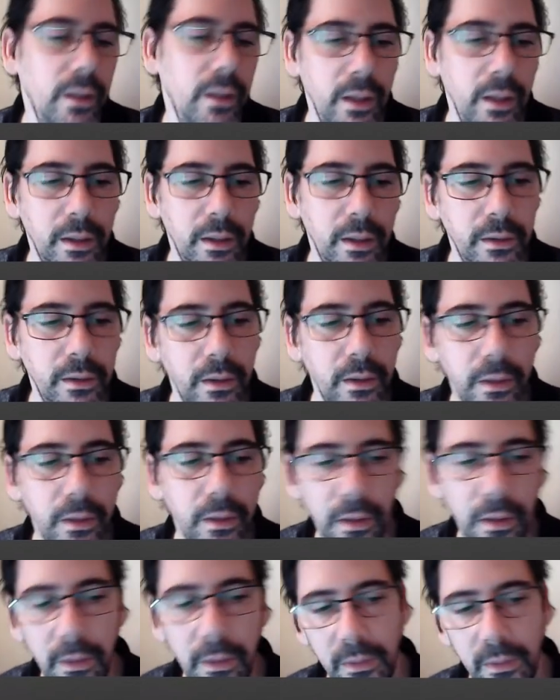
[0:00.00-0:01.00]
and there you
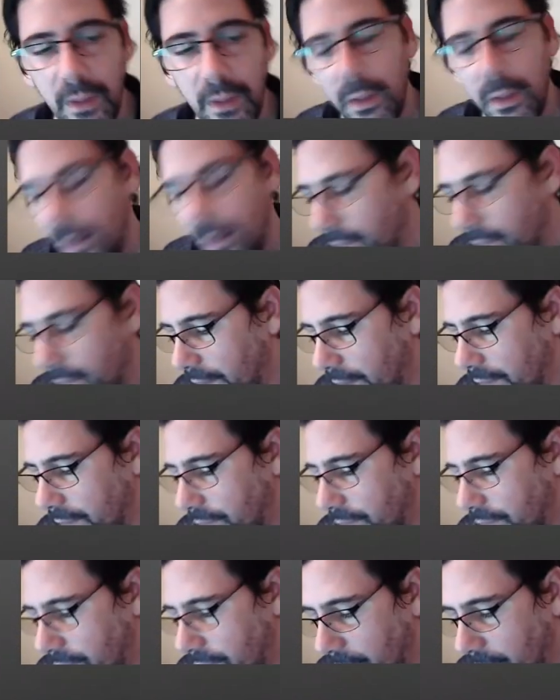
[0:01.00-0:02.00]
go. Okay,
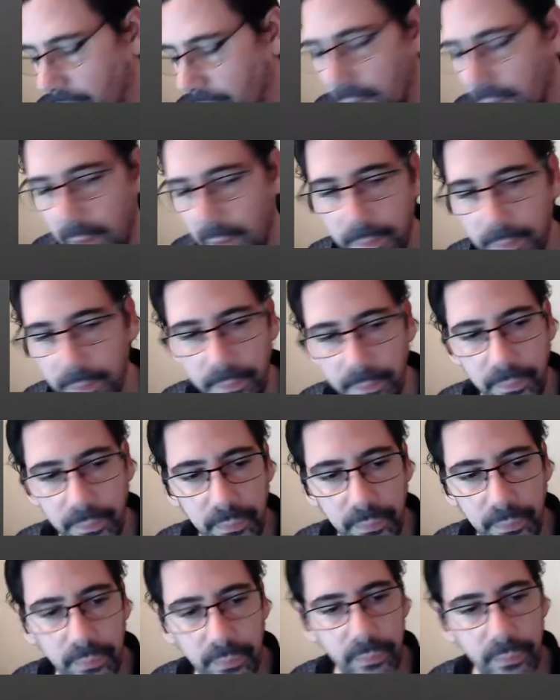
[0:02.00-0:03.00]
so
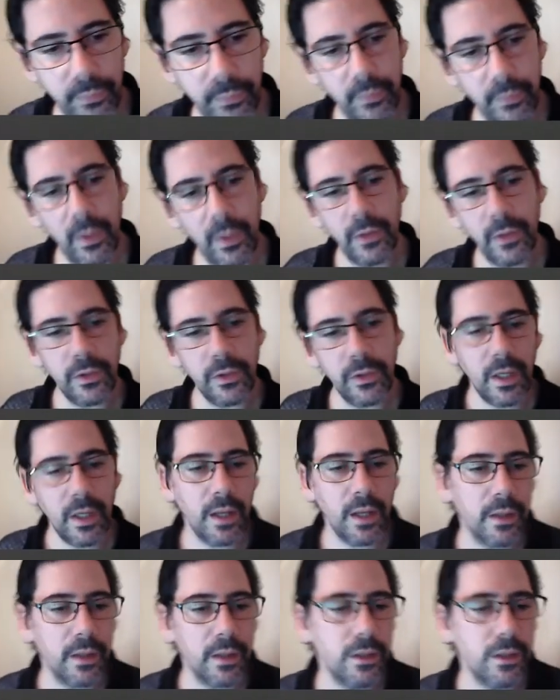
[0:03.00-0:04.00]

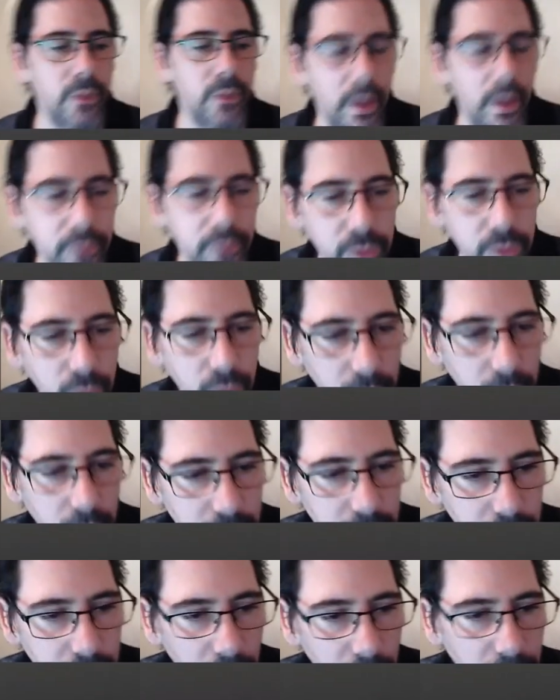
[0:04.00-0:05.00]
understand that you have two
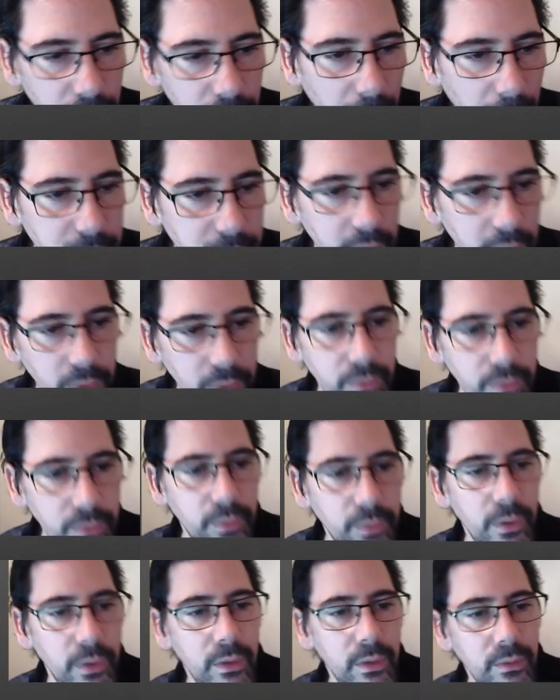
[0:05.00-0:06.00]
choices. You have absolute,
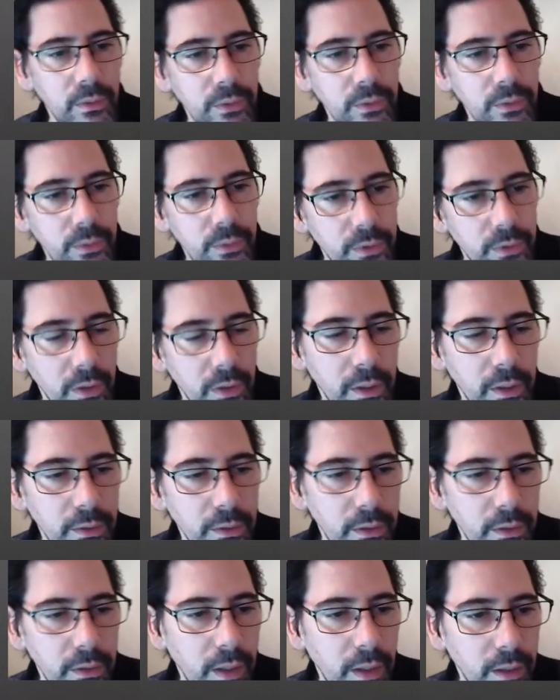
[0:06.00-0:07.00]
where you start it
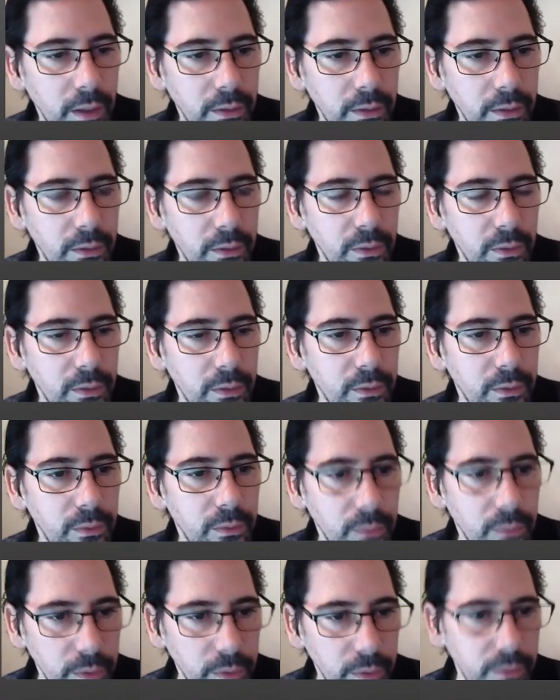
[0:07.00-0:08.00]
at
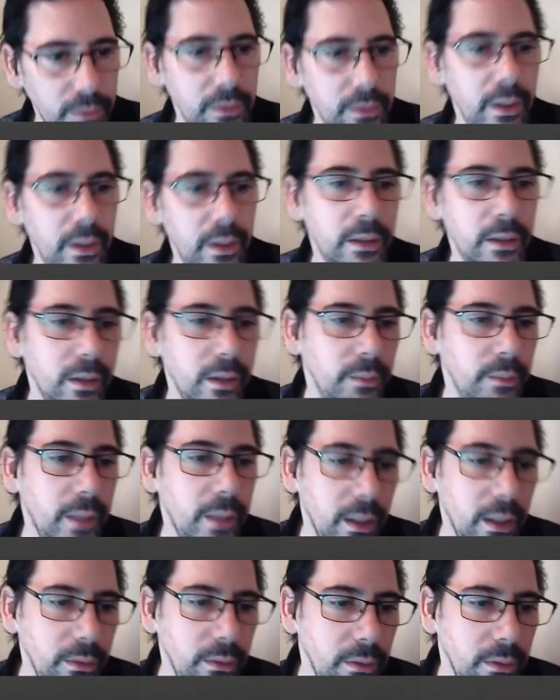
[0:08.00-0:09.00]
root and come
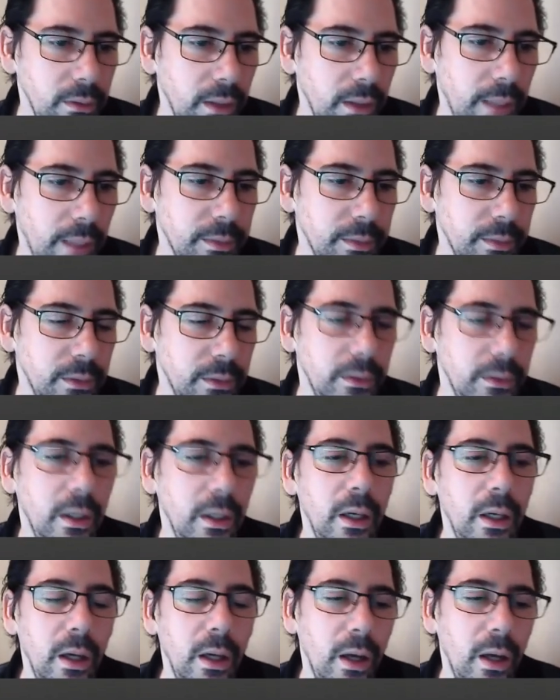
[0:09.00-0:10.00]
down, absolute.
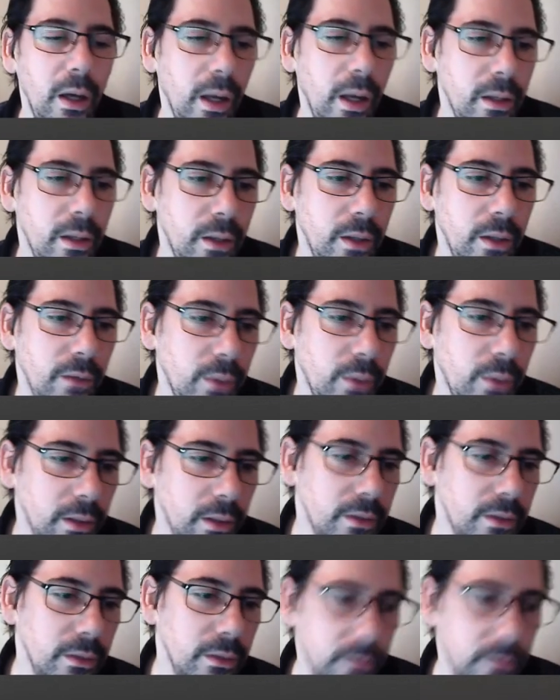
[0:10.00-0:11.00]
And you have
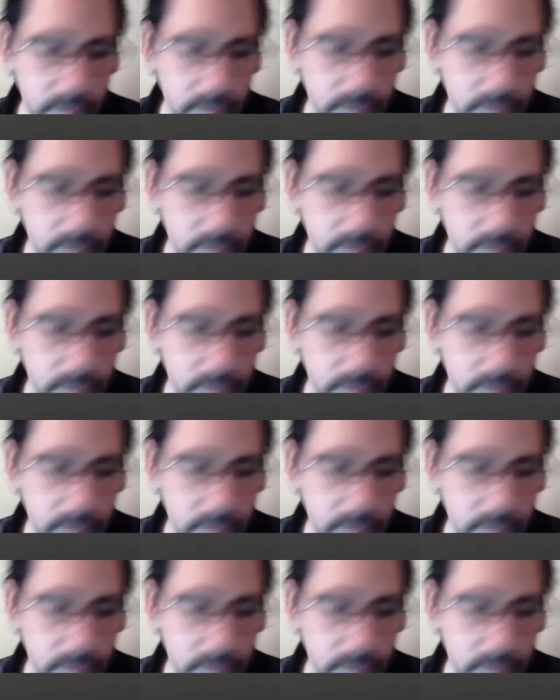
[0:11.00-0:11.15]
relative,